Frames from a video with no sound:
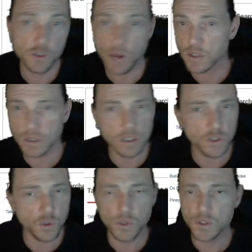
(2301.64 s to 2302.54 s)
tracks lead
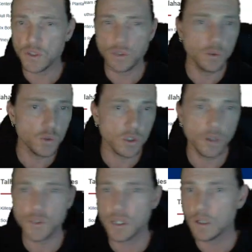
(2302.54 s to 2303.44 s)
sources and who's
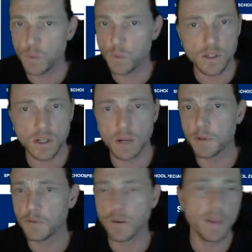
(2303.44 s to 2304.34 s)
closing and where it's coming
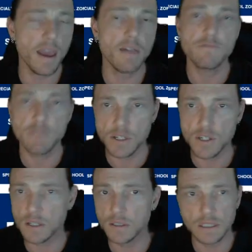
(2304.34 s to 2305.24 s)
from, every
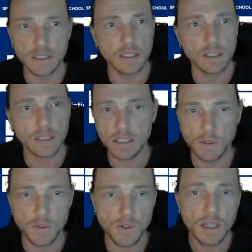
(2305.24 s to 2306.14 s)
single detail he
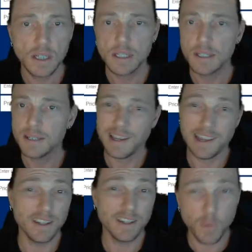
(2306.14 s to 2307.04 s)
knows. And
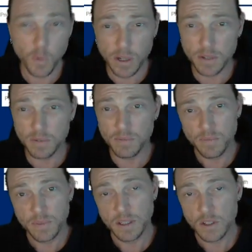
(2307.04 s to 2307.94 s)
the number one
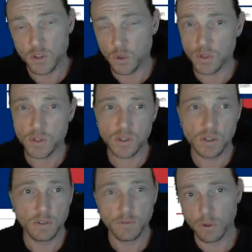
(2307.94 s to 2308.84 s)

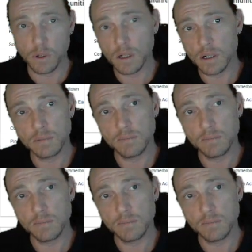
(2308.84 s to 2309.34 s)
source for